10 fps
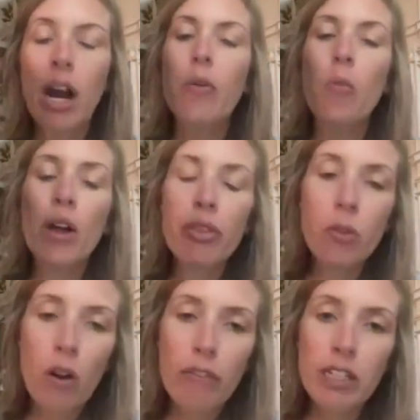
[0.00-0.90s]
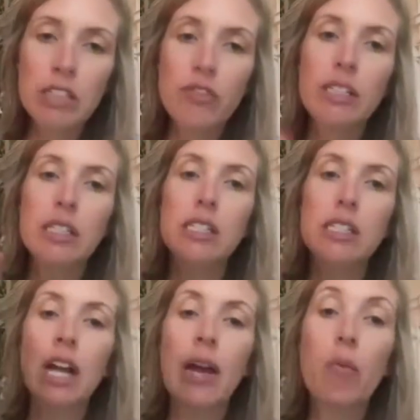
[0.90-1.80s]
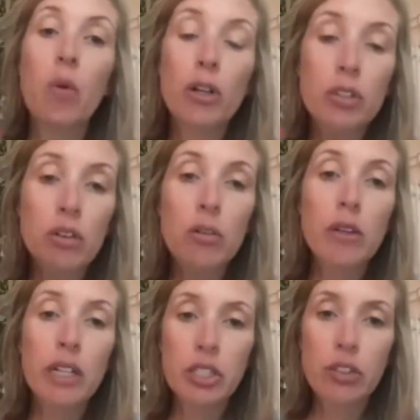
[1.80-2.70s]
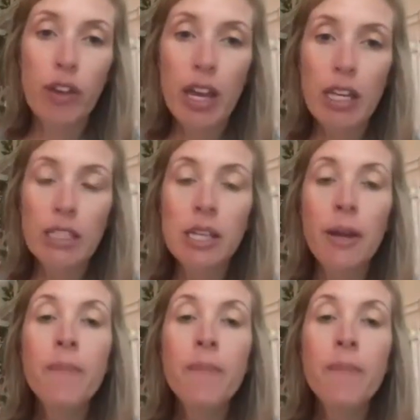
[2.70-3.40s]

I went through all of these phases and I worked through each phase.